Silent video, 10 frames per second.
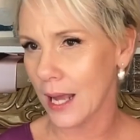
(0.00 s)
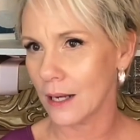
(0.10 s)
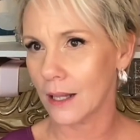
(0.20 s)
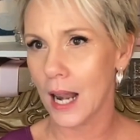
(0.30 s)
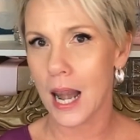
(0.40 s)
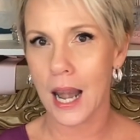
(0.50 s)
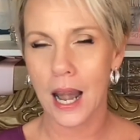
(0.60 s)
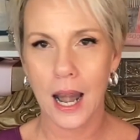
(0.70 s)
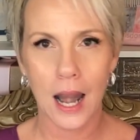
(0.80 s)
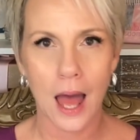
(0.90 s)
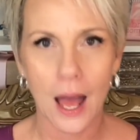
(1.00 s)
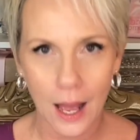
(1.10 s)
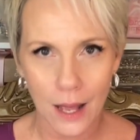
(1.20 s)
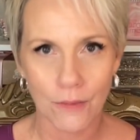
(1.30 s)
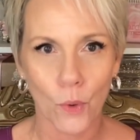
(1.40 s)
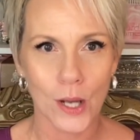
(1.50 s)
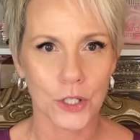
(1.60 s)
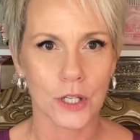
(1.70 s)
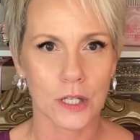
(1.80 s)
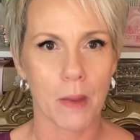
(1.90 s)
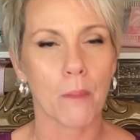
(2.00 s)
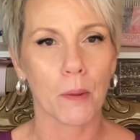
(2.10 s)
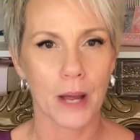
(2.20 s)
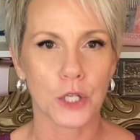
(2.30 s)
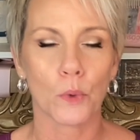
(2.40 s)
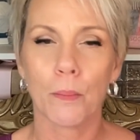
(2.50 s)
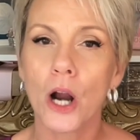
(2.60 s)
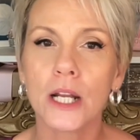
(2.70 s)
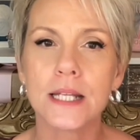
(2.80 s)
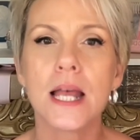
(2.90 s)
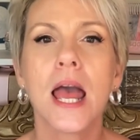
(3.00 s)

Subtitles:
I get a lot of questions about perpetual parties